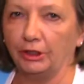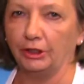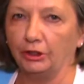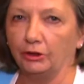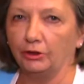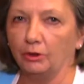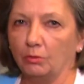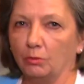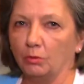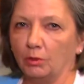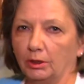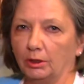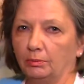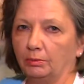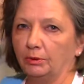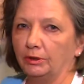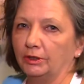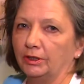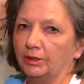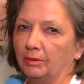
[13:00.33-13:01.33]
You don't want
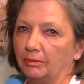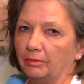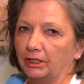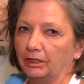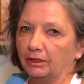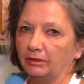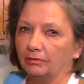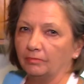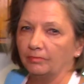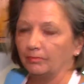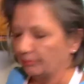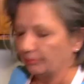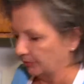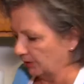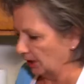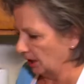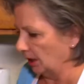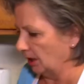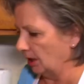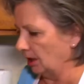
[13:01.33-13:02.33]
to put them in
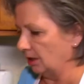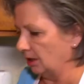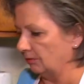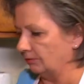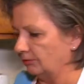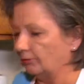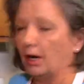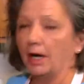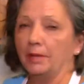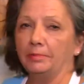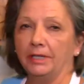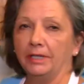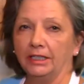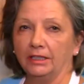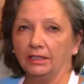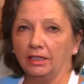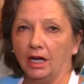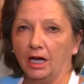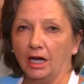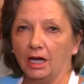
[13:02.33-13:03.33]
fry
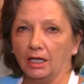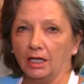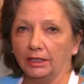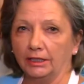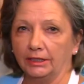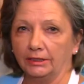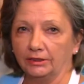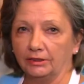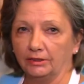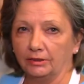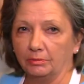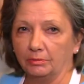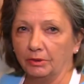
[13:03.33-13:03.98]
pan hot into the